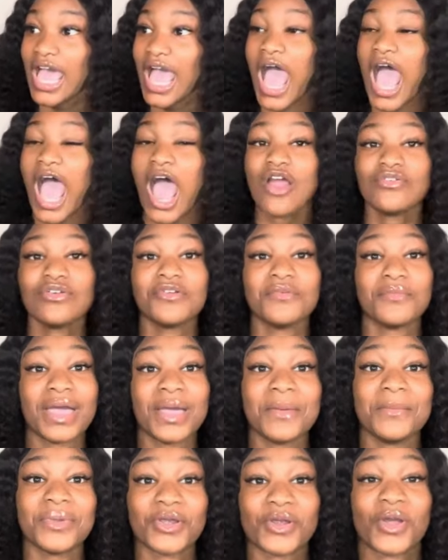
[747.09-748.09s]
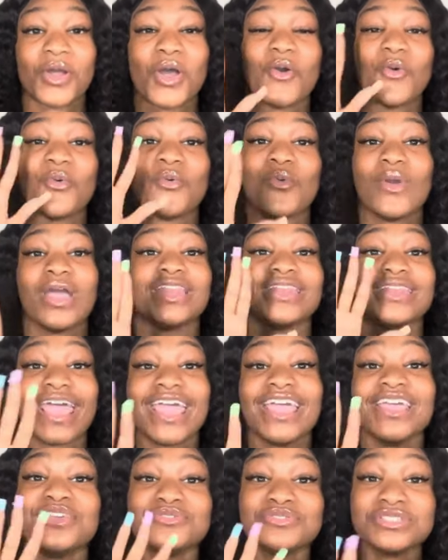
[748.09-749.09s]
I remember when
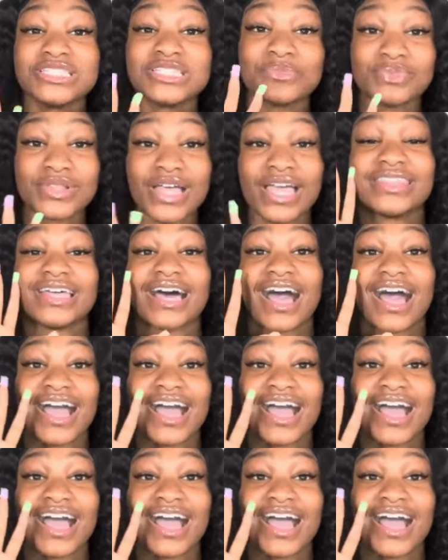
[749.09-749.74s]
they used to play the